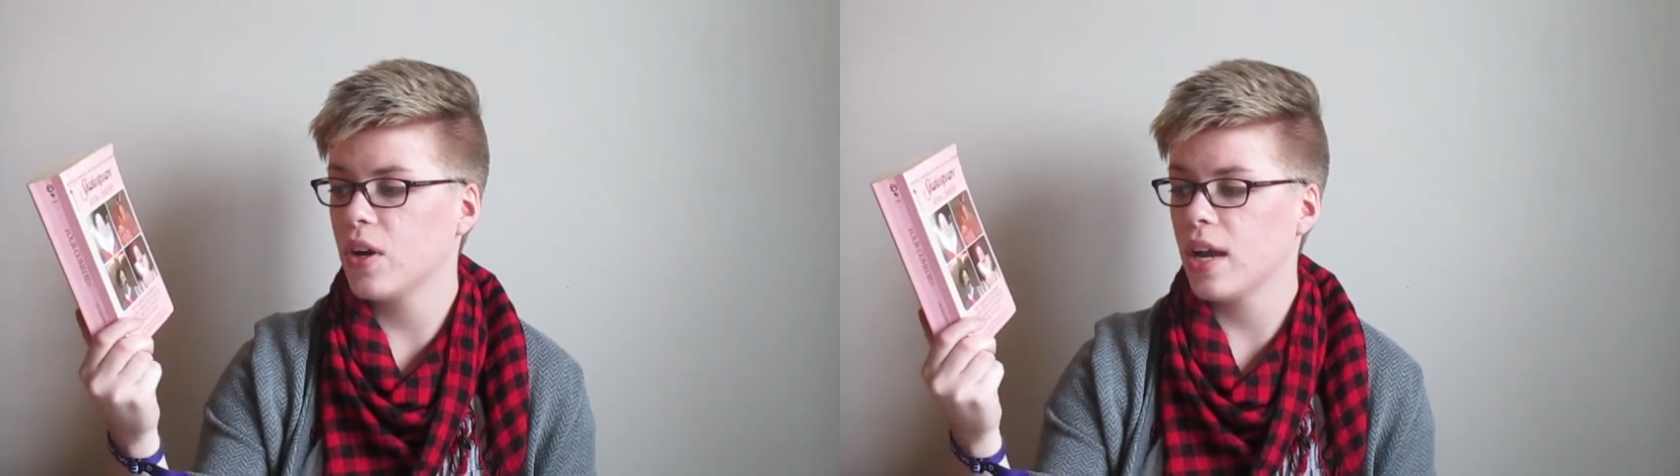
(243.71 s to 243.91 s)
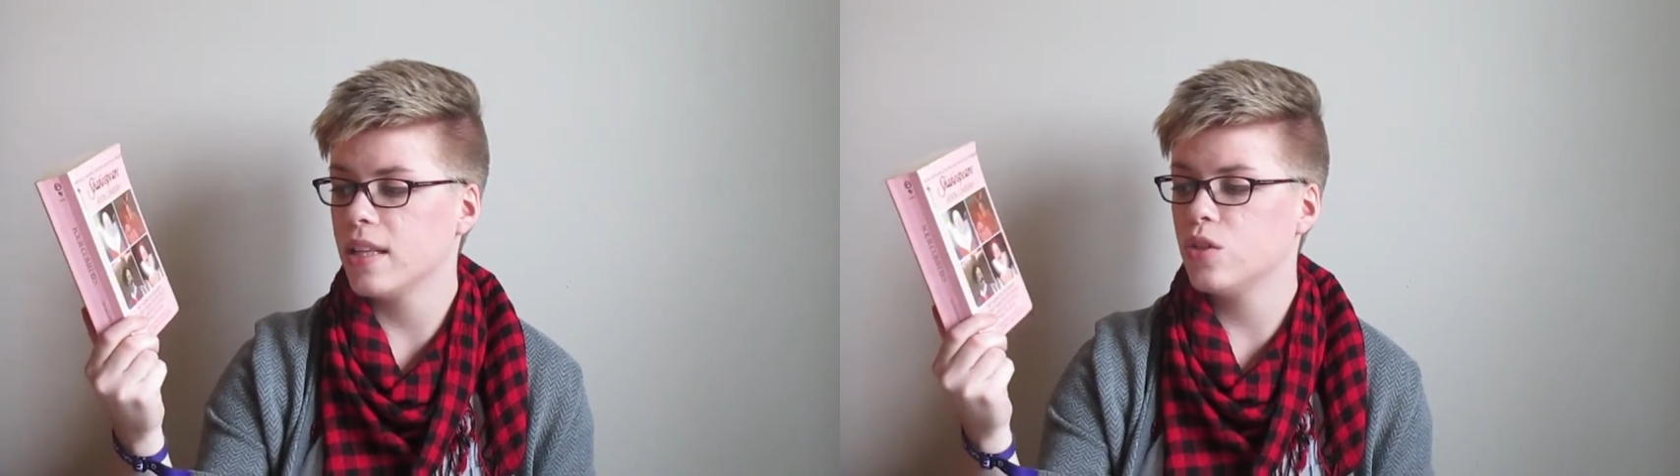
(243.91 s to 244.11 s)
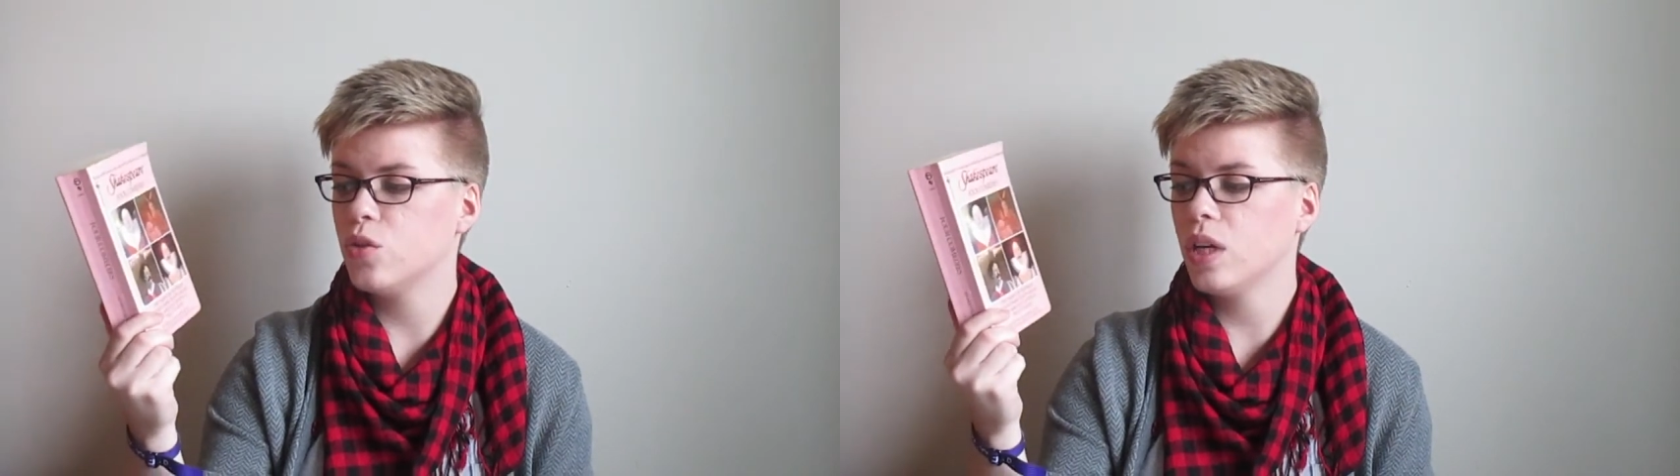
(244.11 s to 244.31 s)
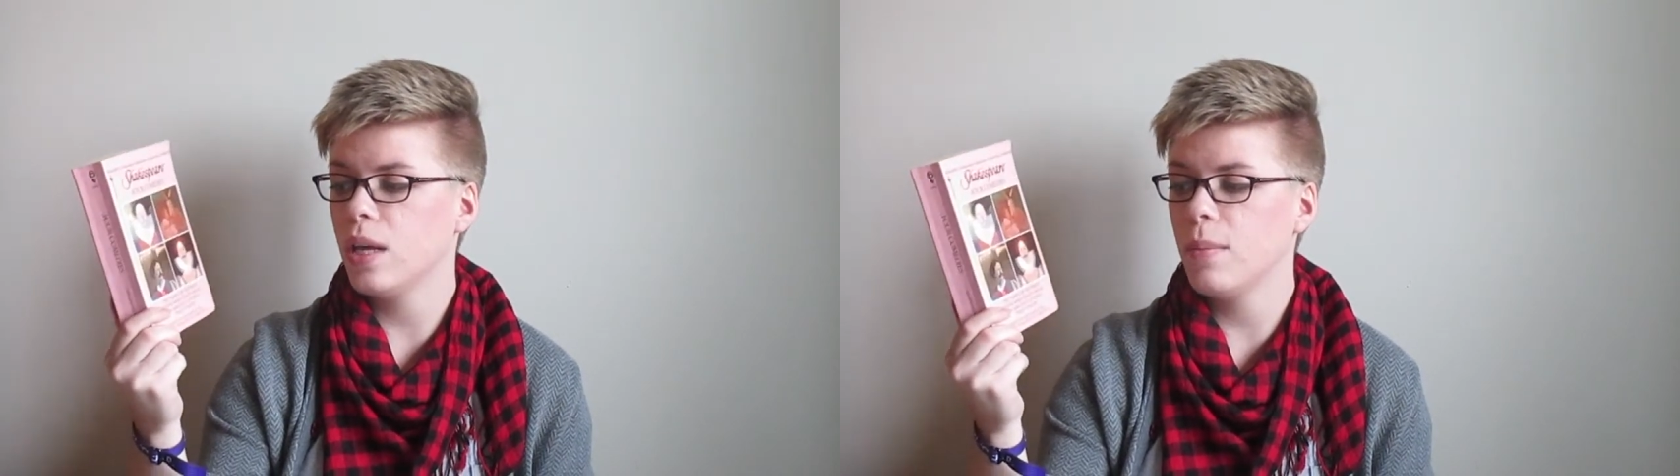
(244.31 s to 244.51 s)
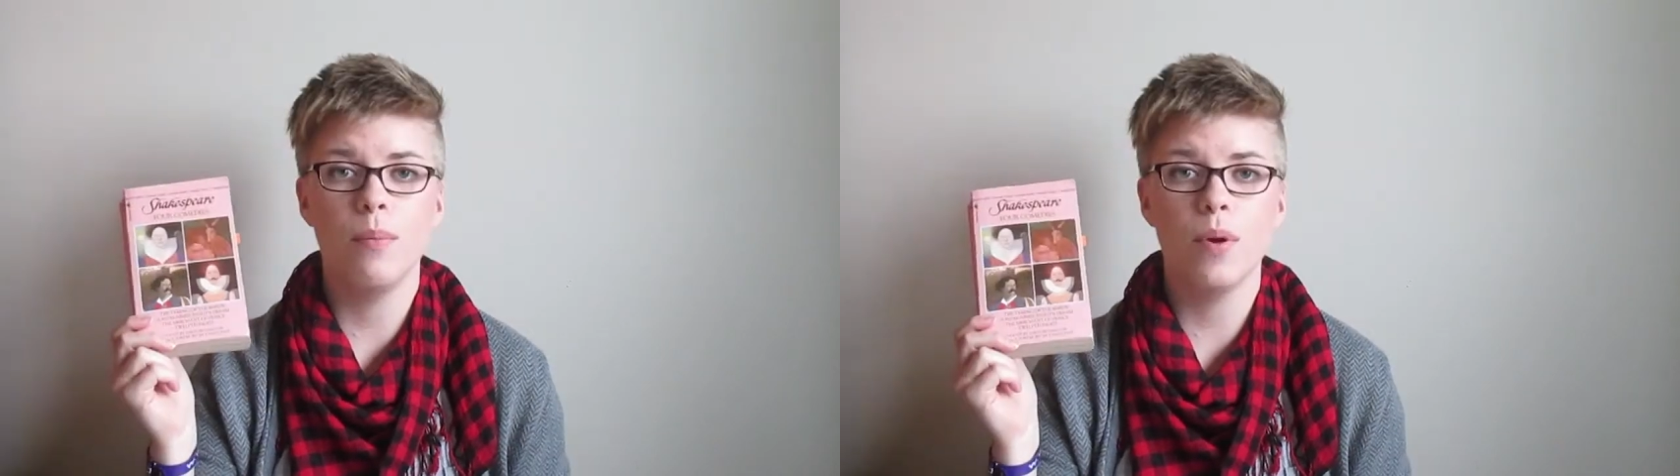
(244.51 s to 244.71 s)
Night's
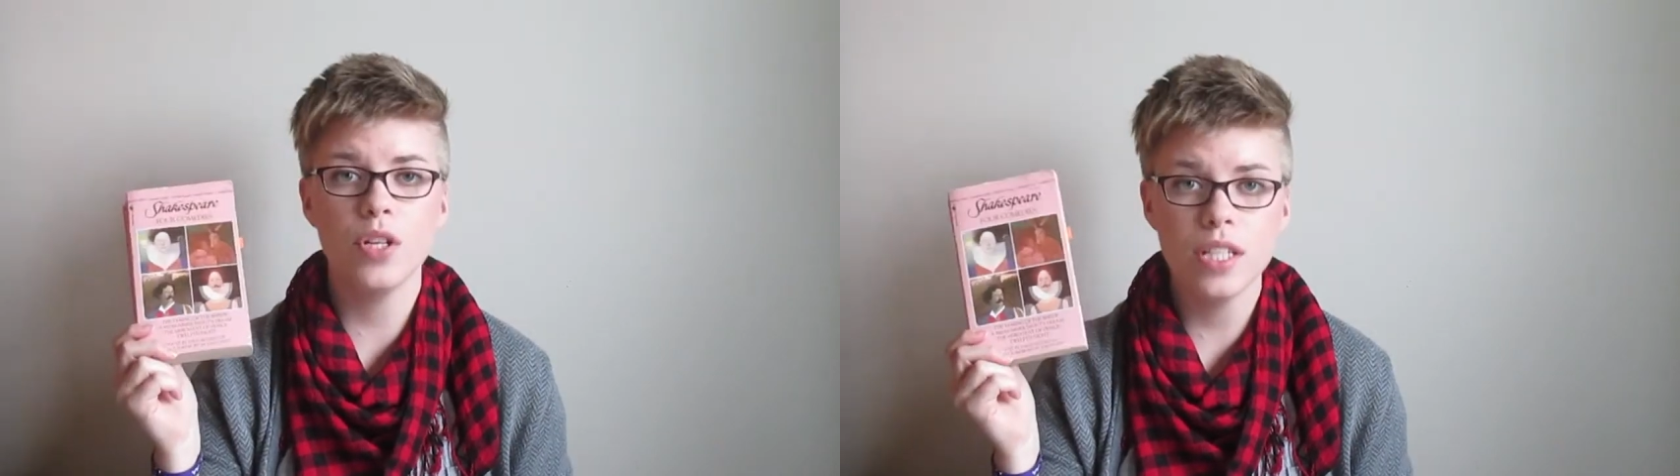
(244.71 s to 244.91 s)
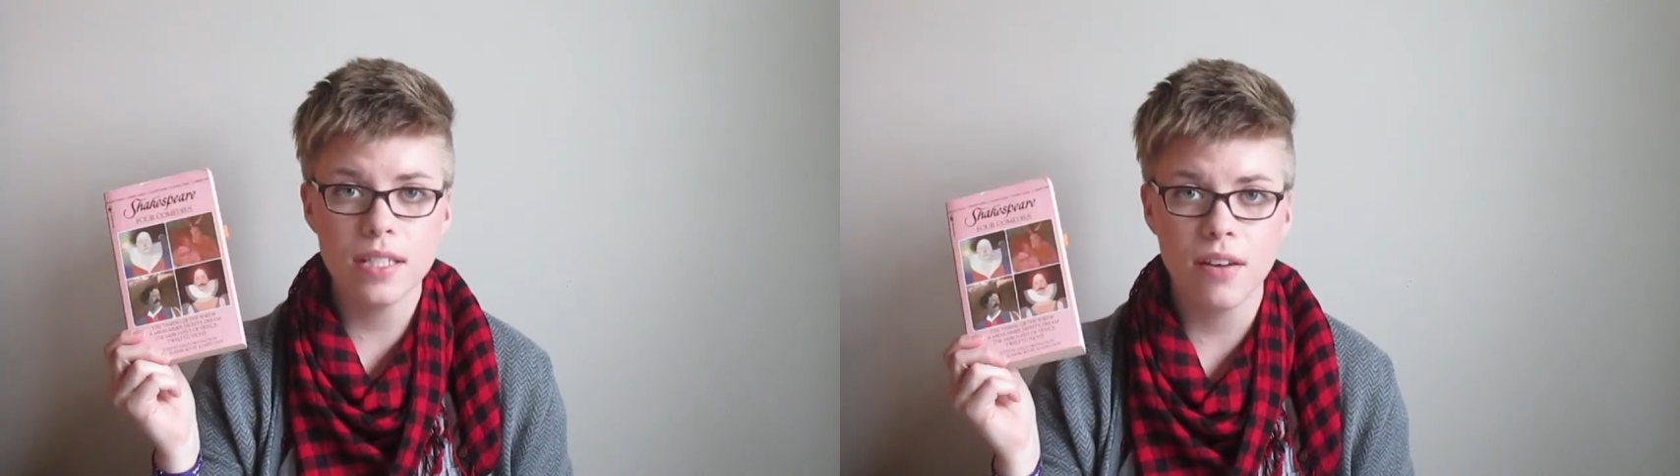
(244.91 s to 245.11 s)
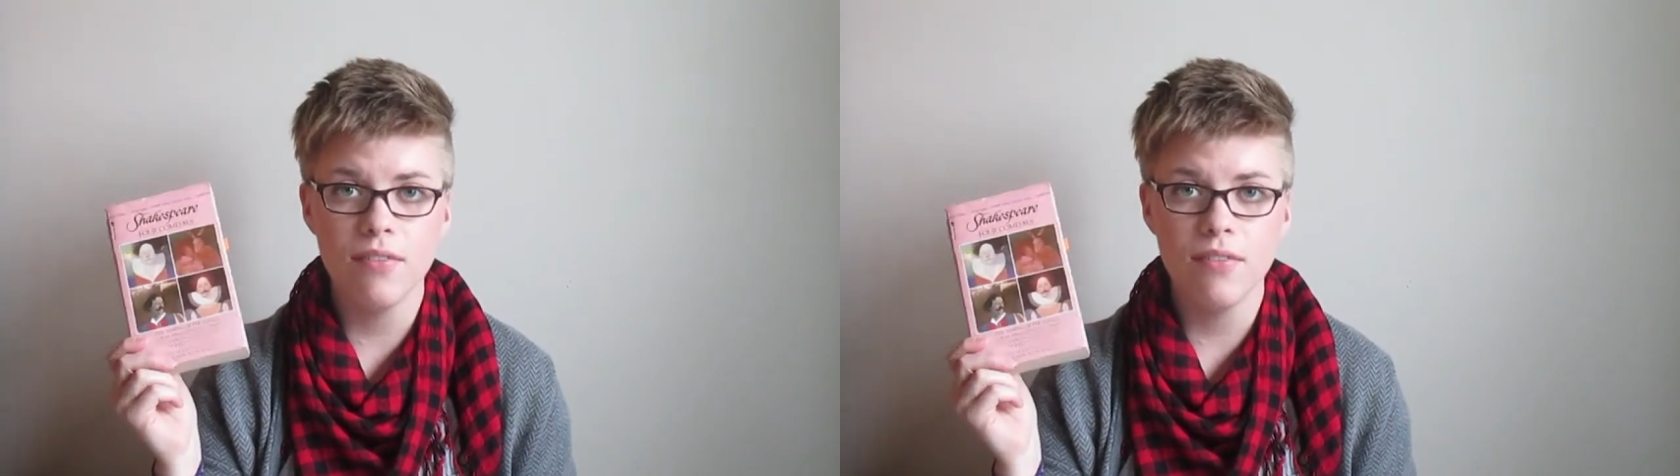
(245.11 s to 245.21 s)
Dream, The Merchant of